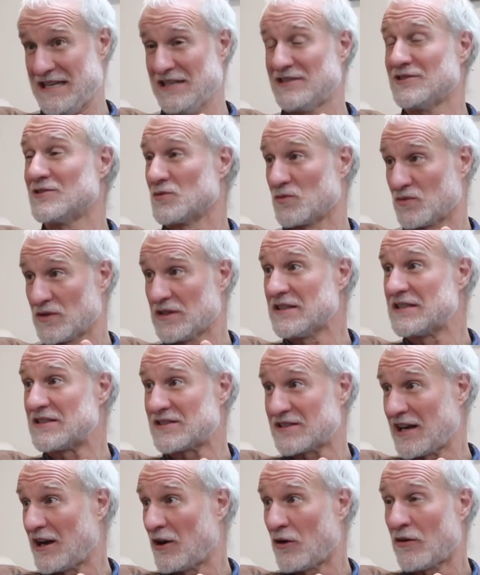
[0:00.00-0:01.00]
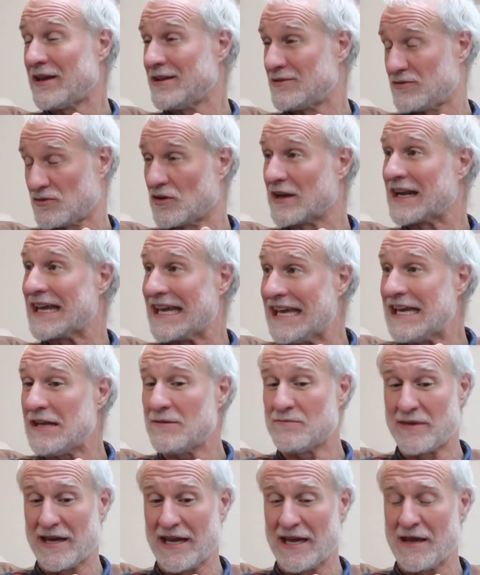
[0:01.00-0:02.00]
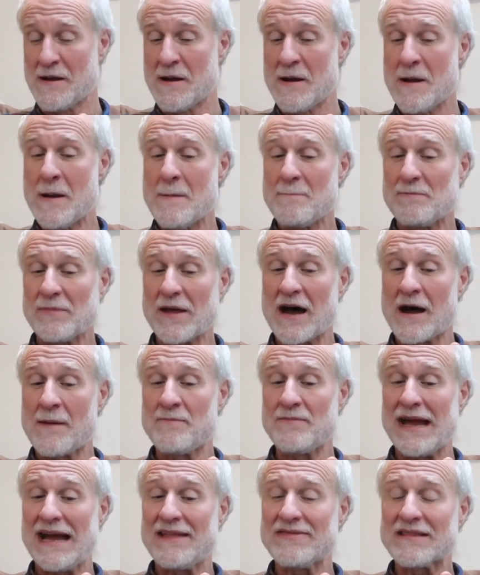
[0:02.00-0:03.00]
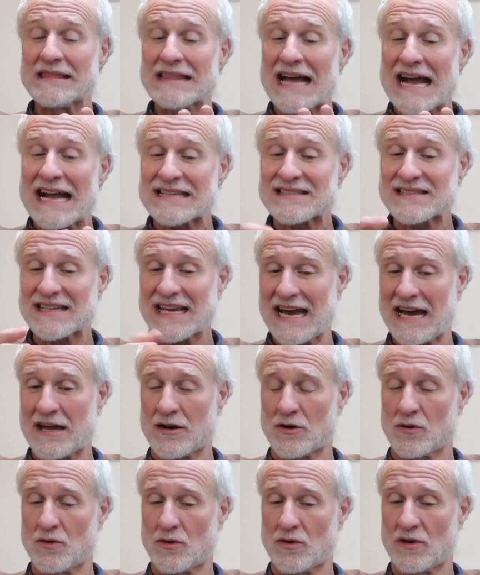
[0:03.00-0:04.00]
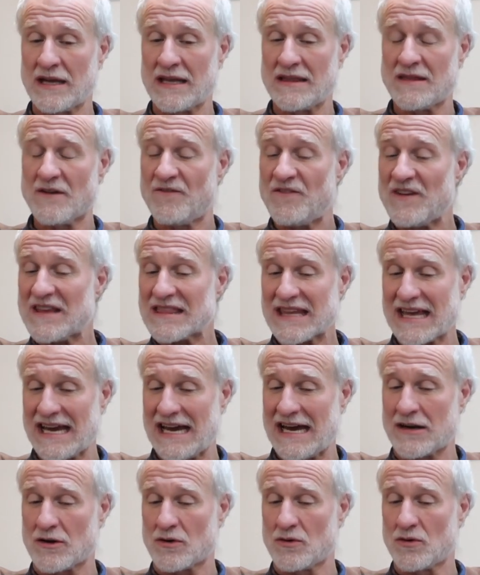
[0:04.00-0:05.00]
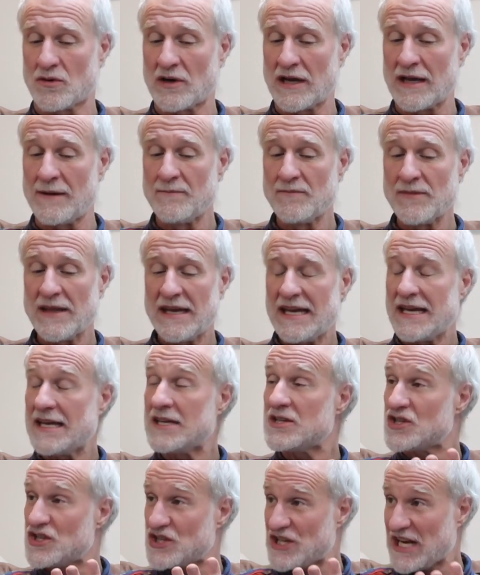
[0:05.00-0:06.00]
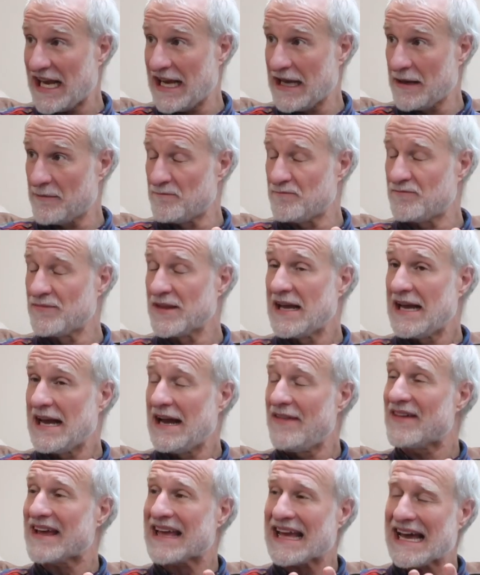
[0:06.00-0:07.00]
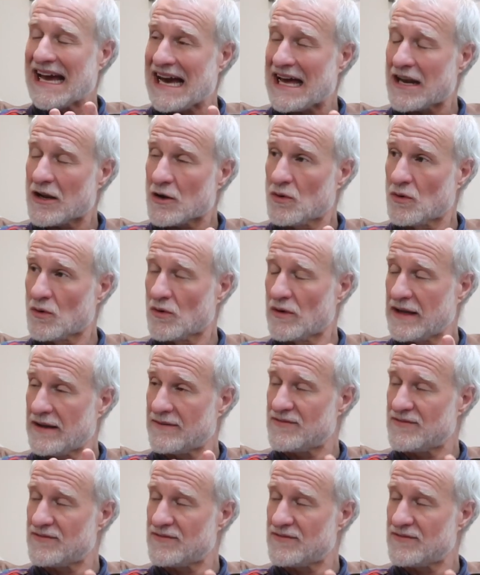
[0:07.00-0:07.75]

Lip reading: this is really scary, it's going to eat me. And the last category, the 5th category, is shame. And the category